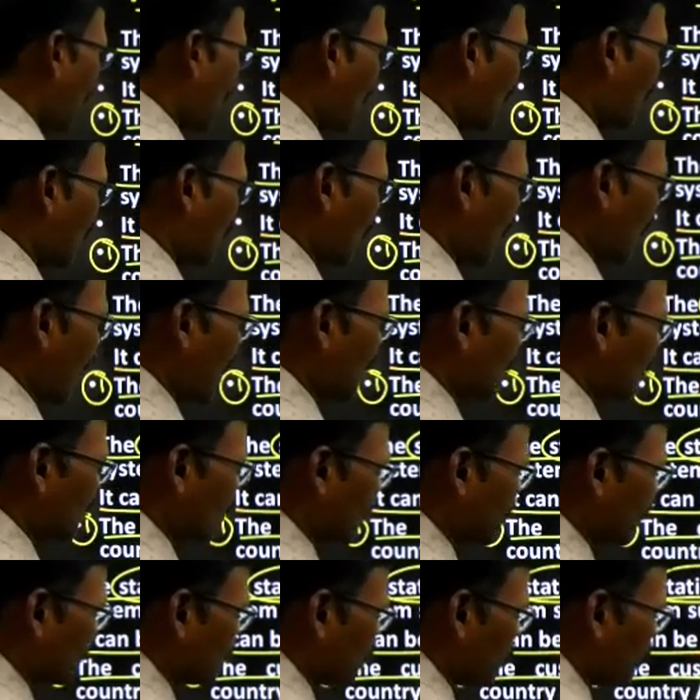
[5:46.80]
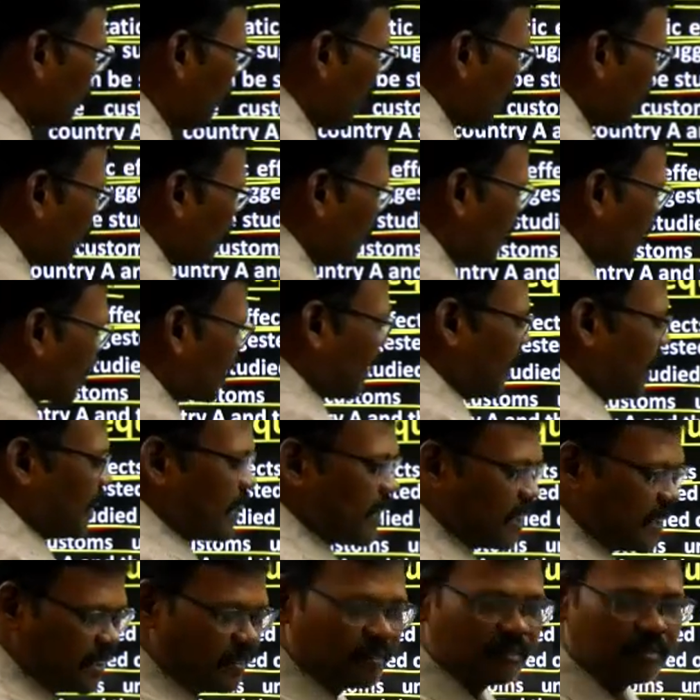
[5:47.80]
and another is a partner
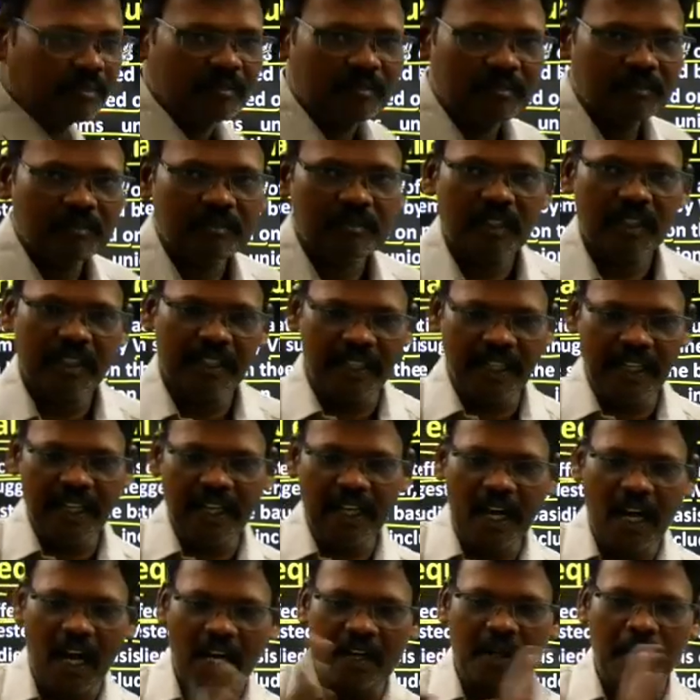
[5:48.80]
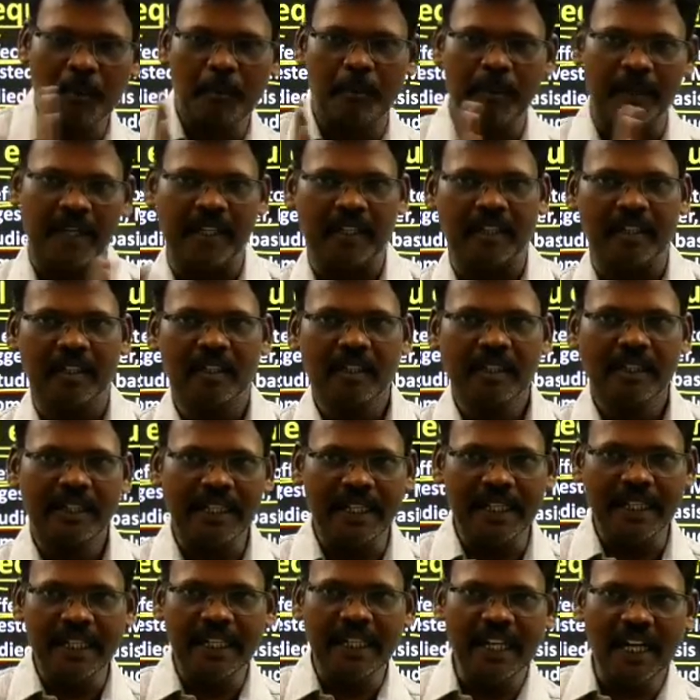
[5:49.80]
country. A and B.
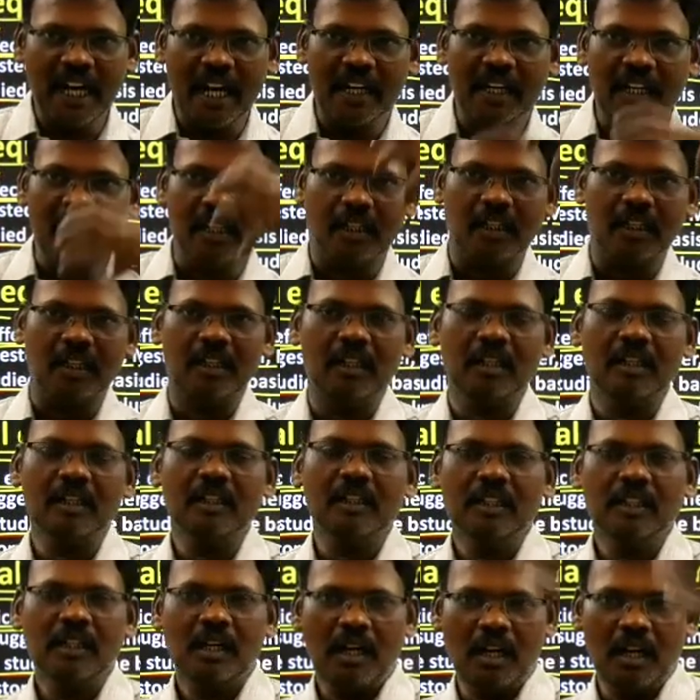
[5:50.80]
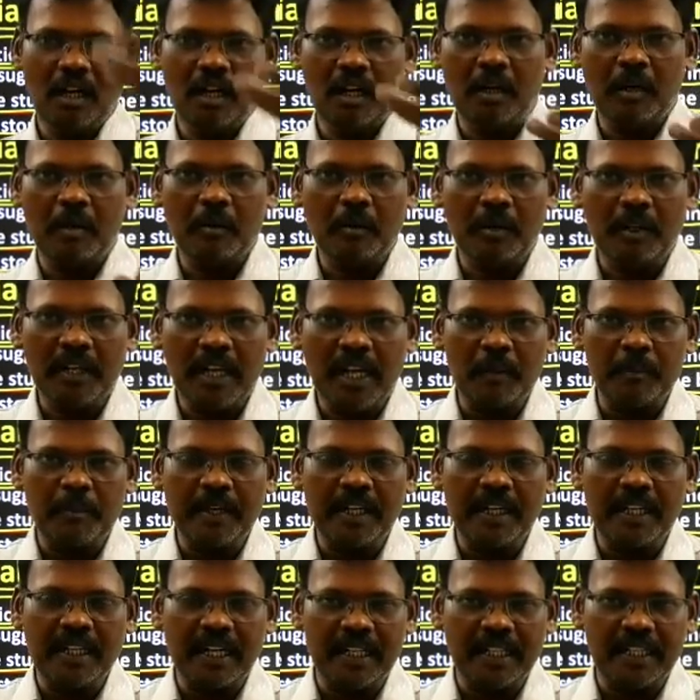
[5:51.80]
India and
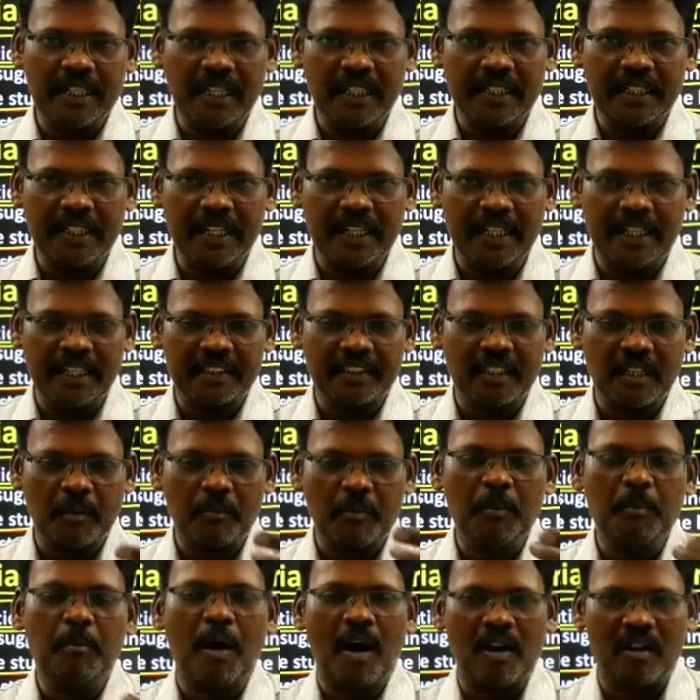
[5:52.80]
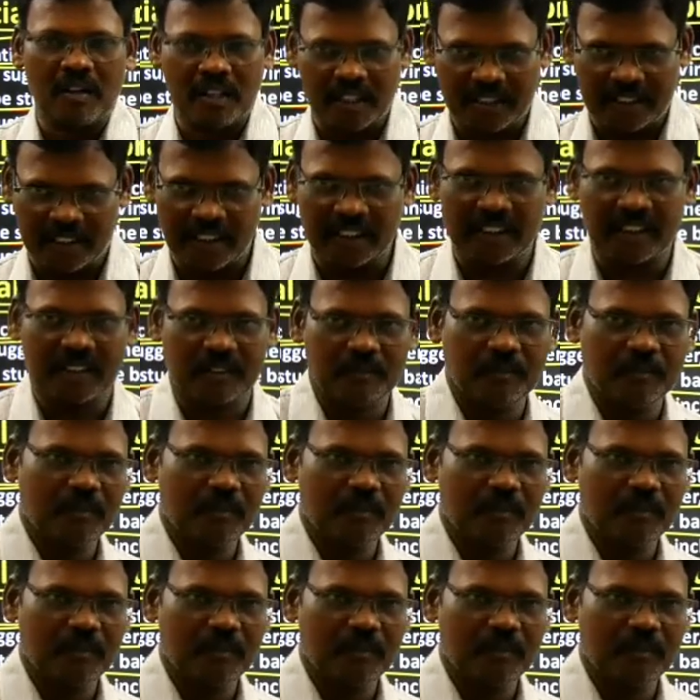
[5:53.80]
neighboring country, take example Bangladesh.